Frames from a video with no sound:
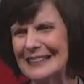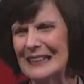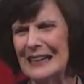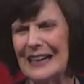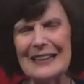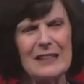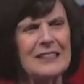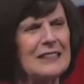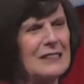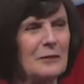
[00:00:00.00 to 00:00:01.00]
And I
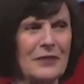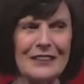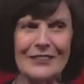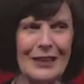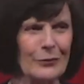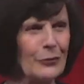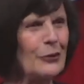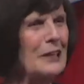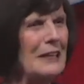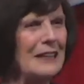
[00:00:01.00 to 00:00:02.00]
said something I'll never forget.